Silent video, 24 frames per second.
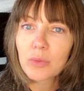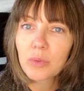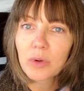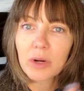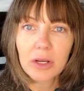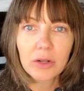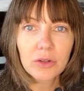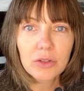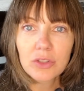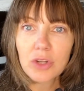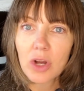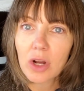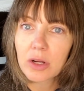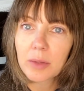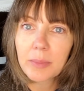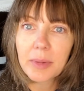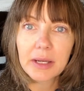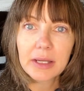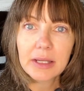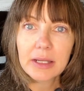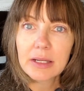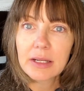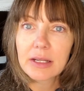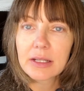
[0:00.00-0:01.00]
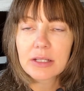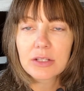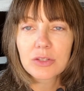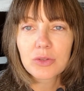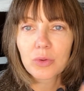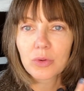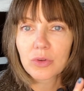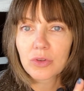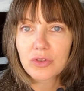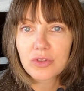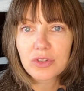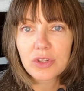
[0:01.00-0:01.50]
we're not going to talk about eating
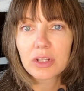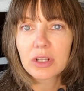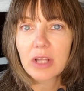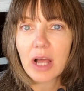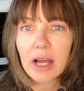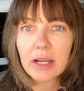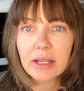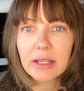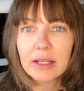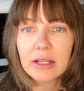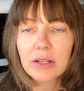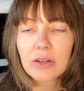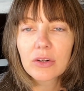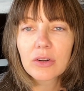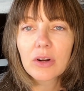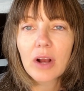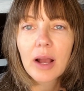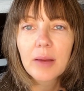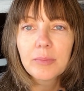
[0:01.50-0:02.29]
disorders a lot here.